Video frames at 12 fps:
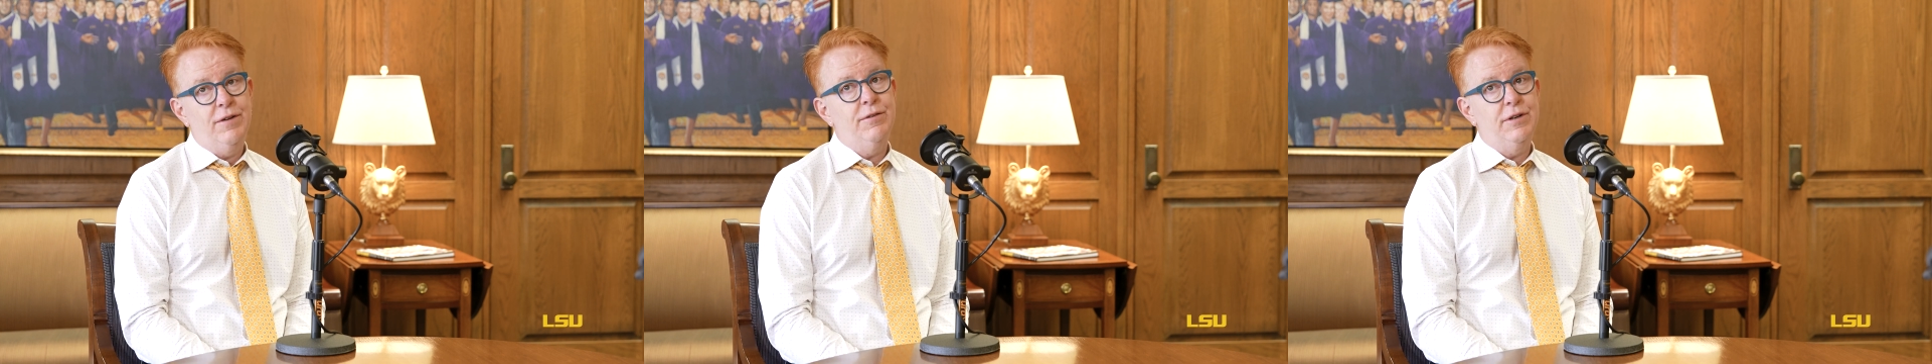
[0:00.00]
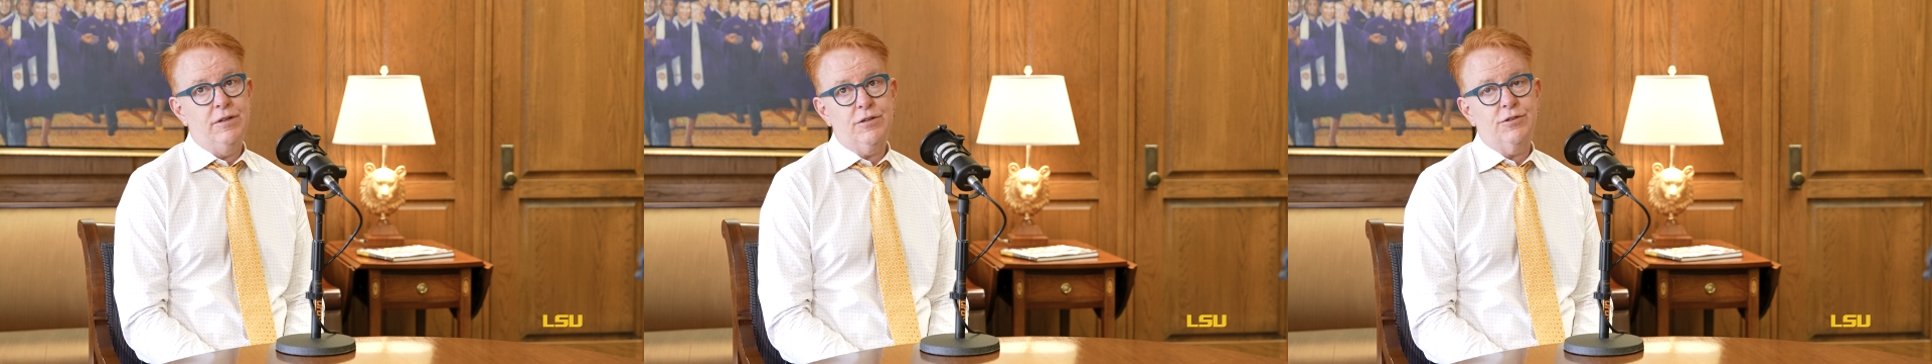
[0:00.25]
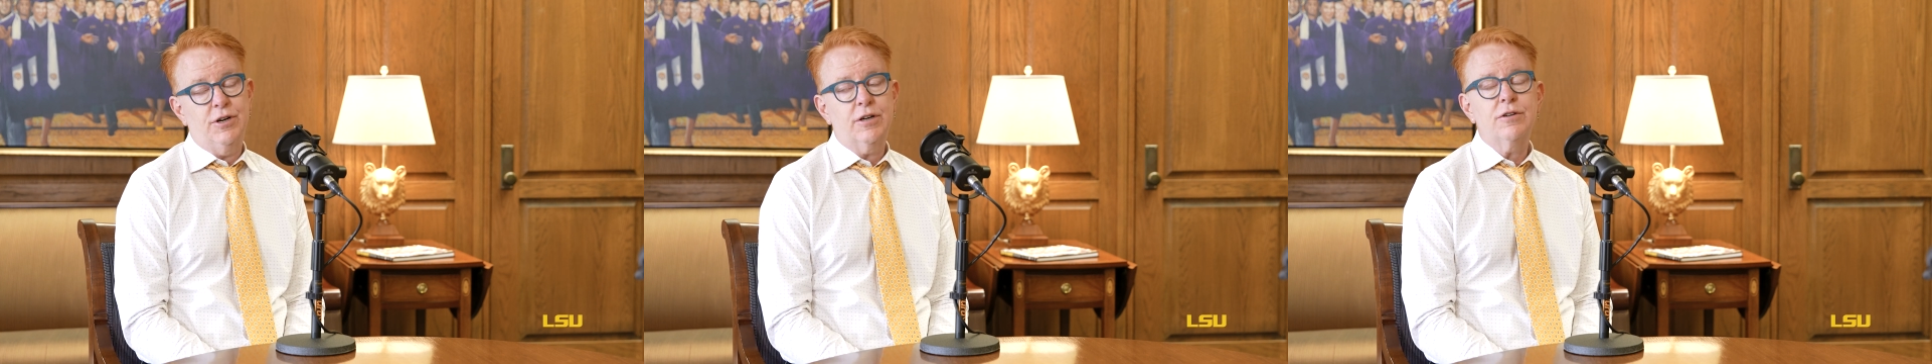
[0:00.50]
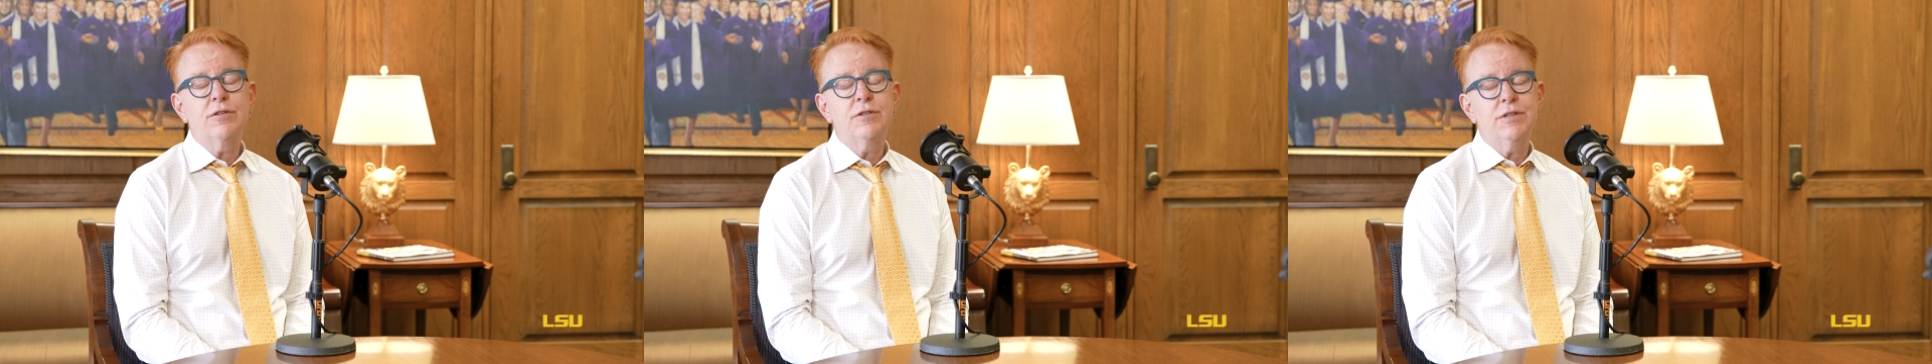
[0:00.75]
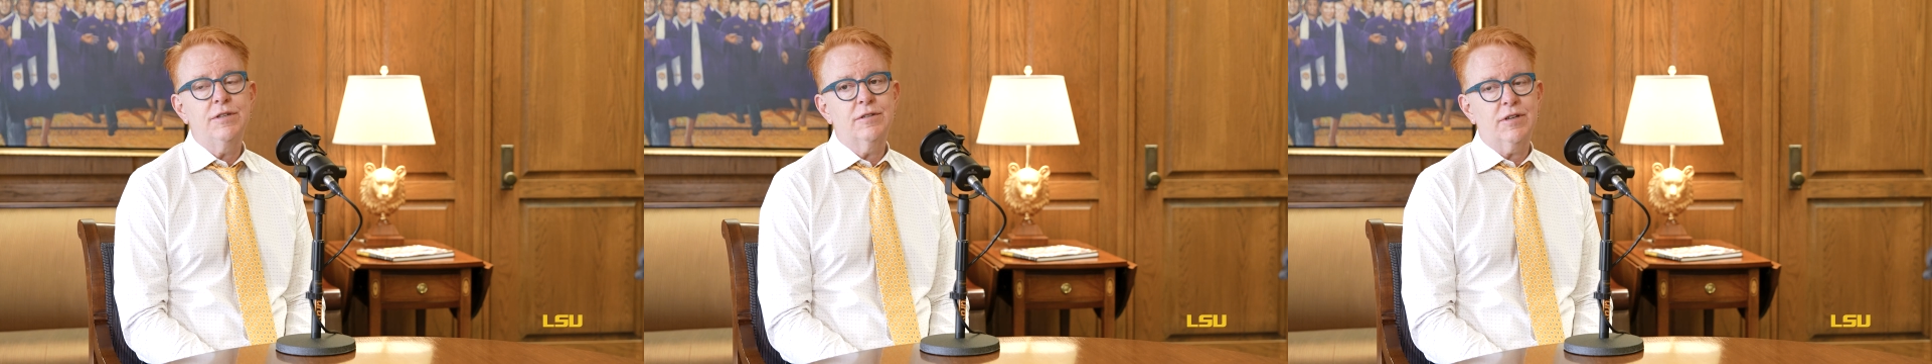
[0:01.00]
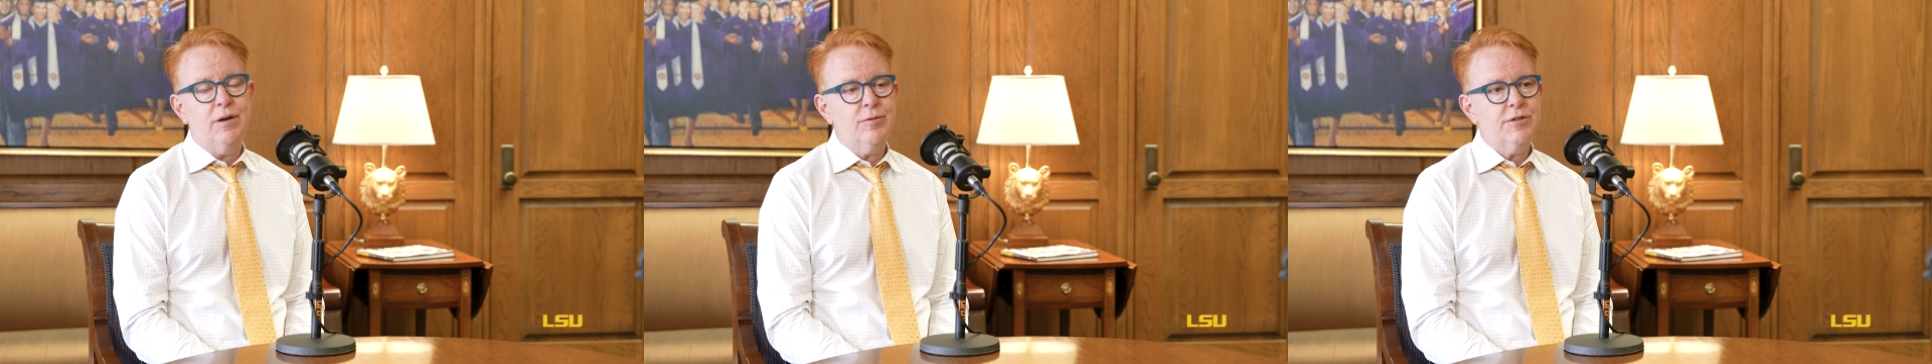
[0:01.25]
even instructors in
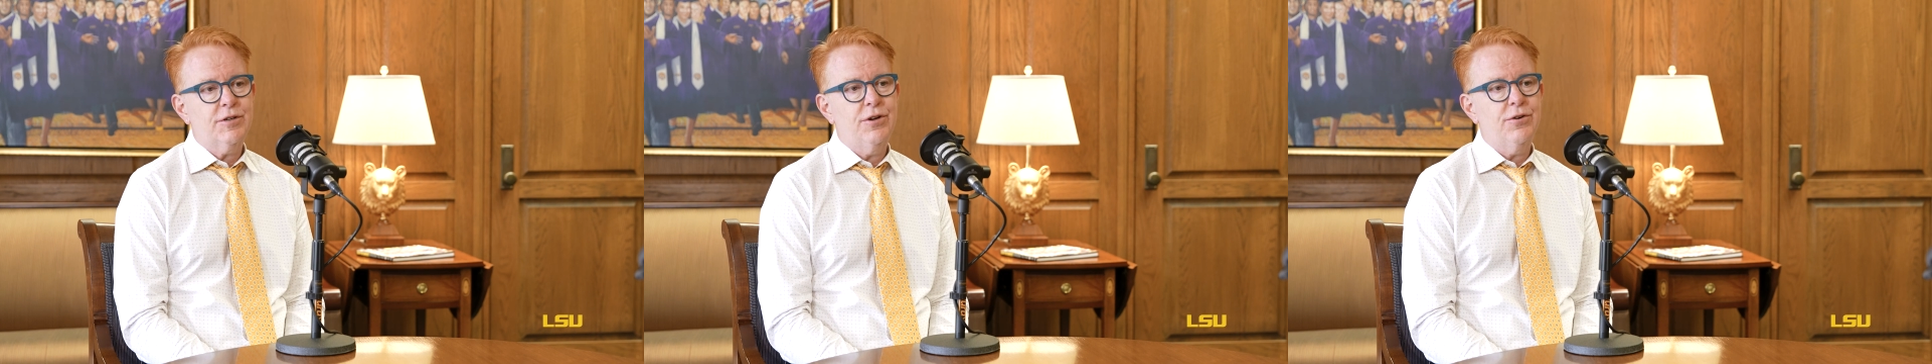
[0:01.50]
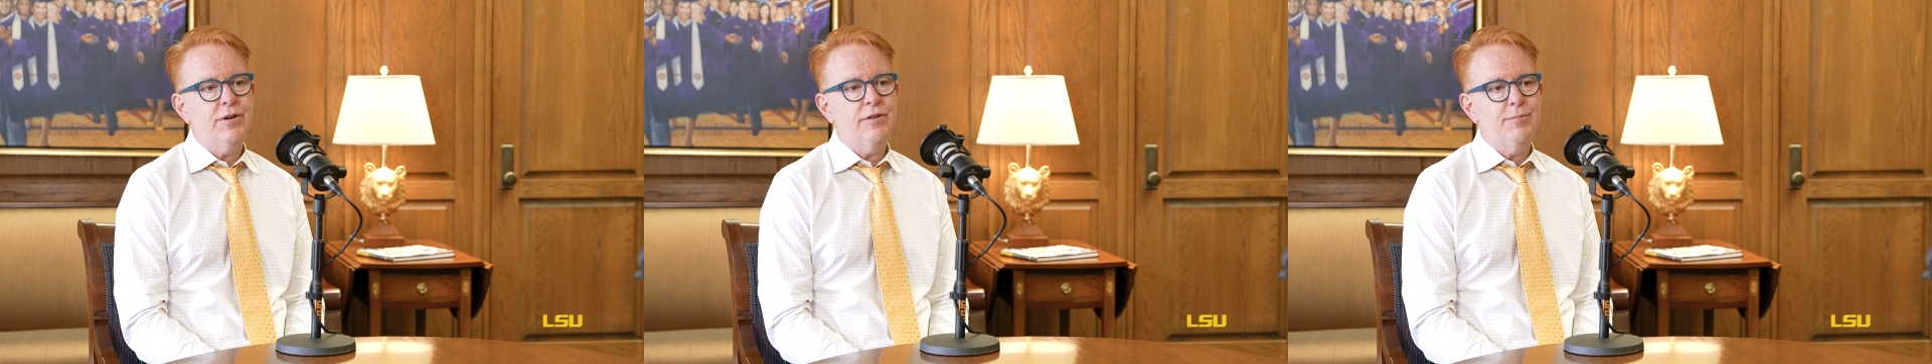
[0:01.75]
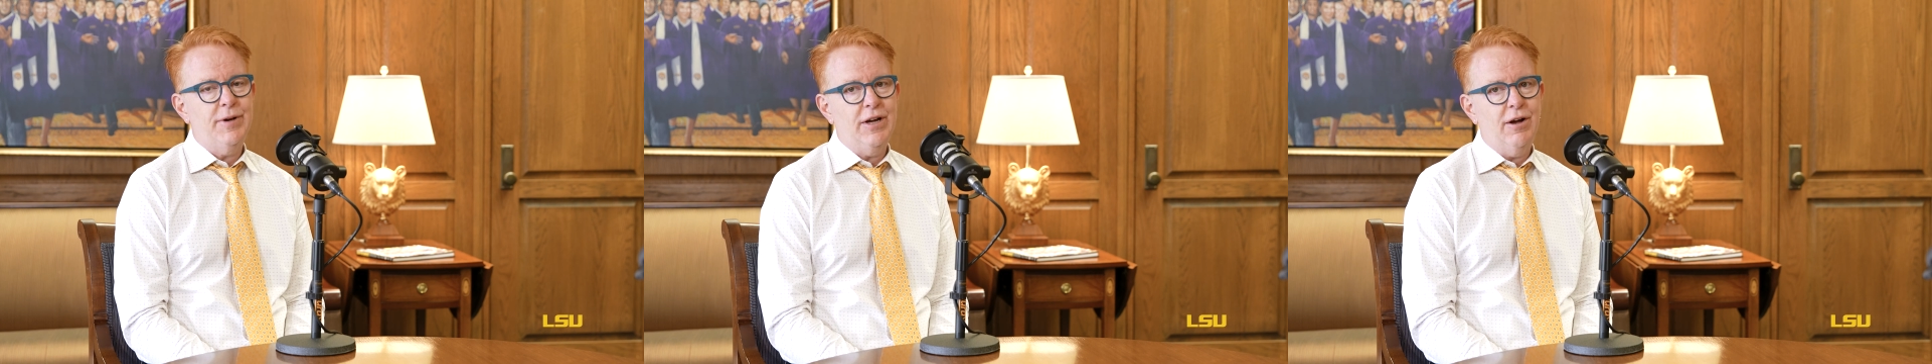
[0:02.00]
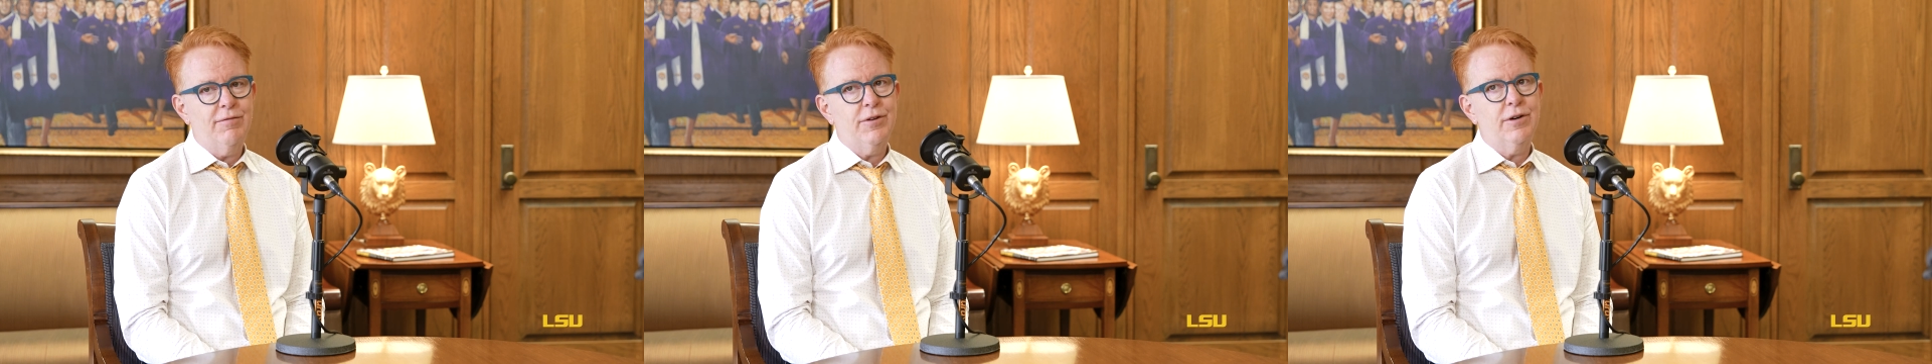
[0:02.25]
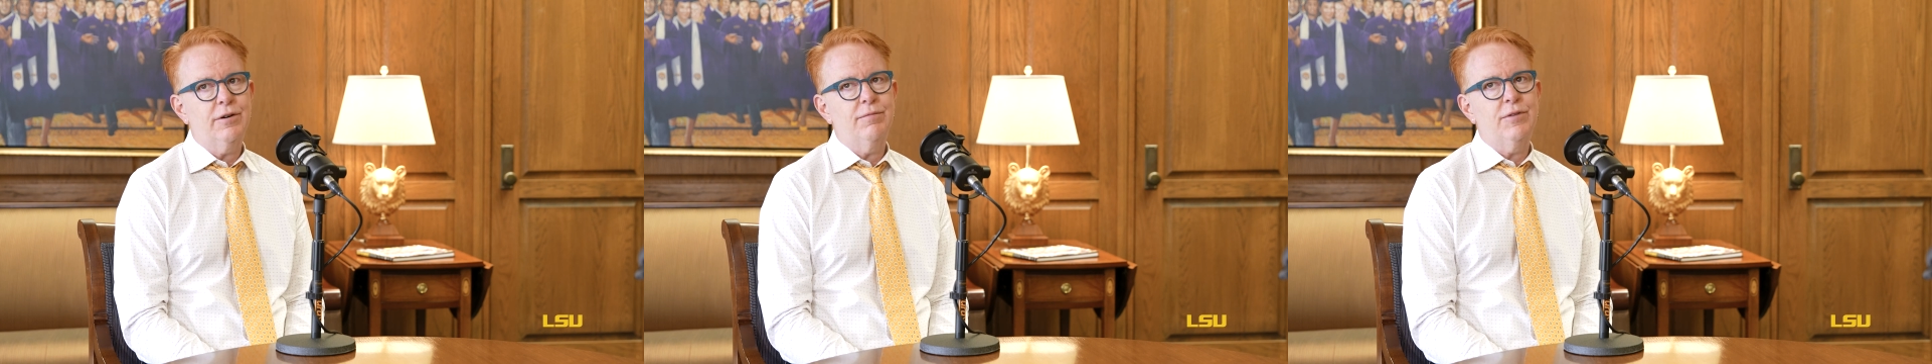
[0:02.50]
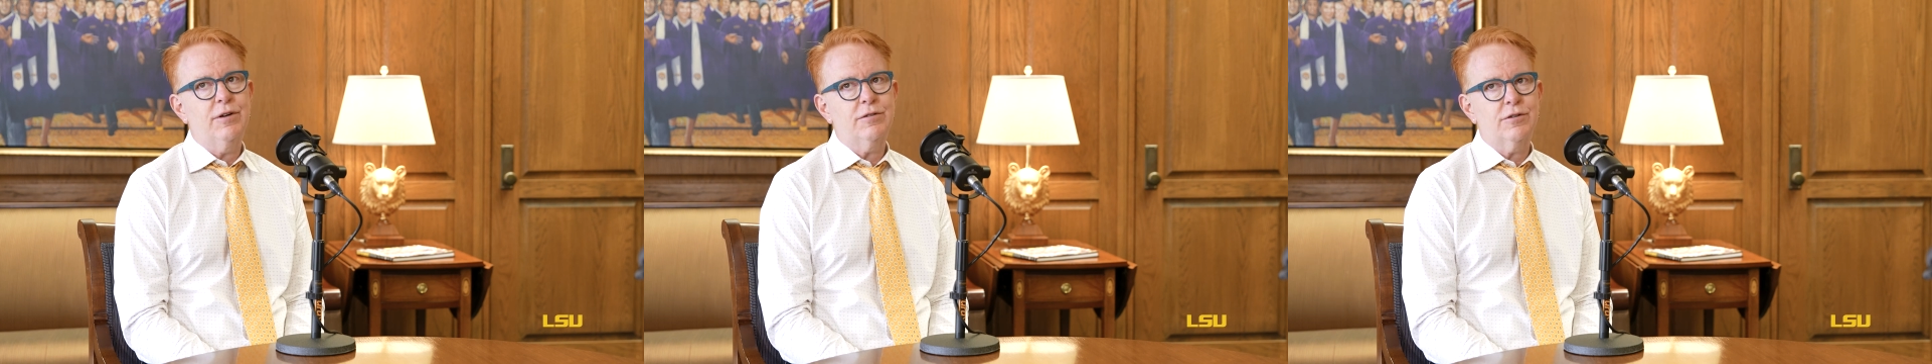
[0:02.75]
cybersecurity to pay off their
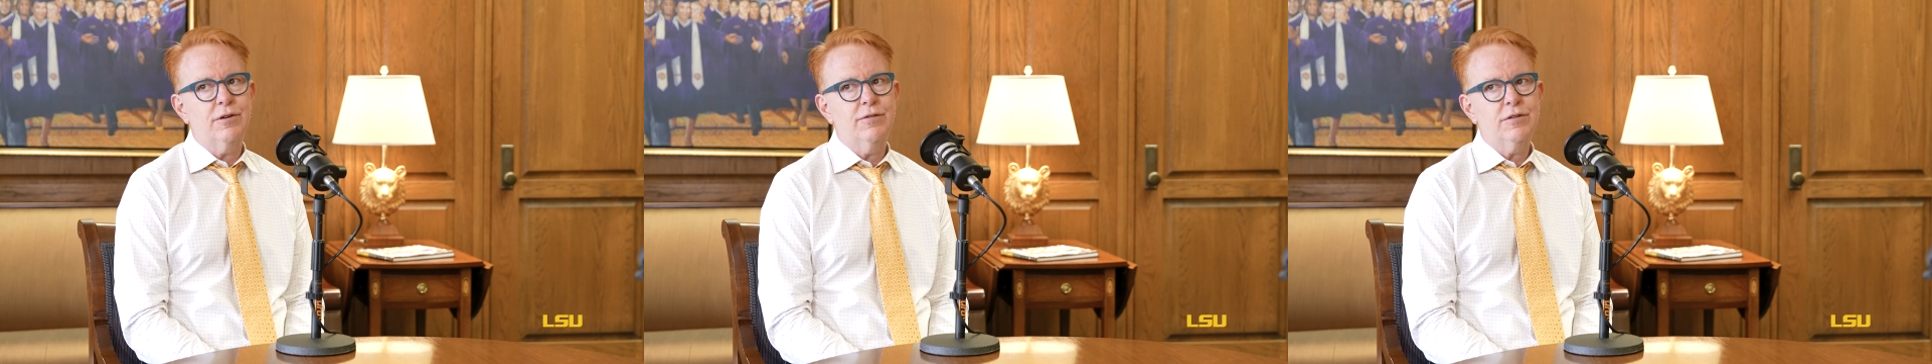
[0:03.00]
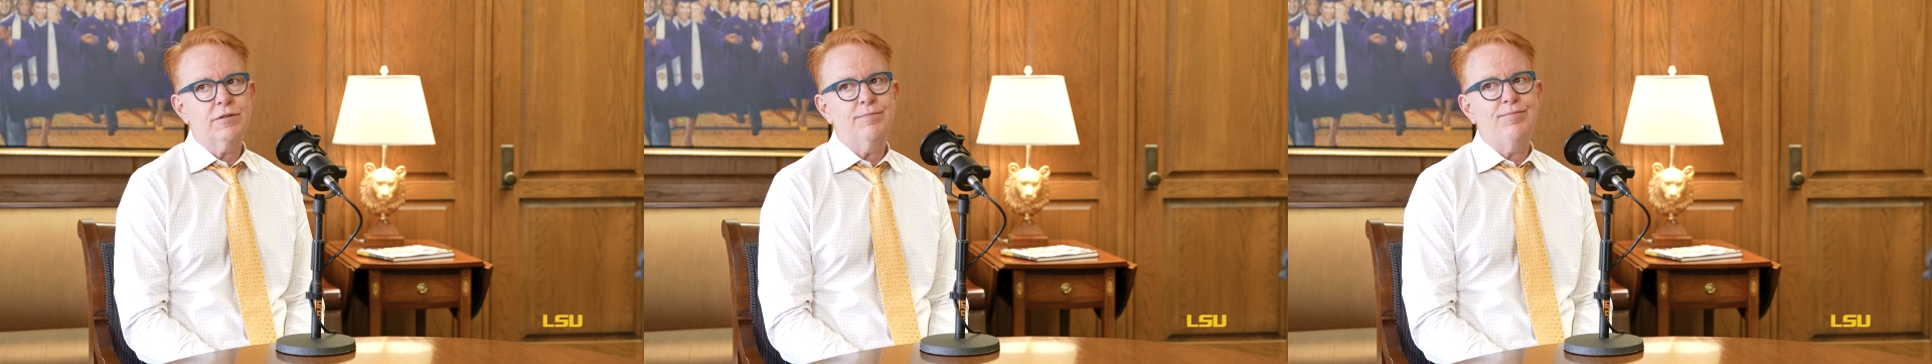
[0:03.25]
service.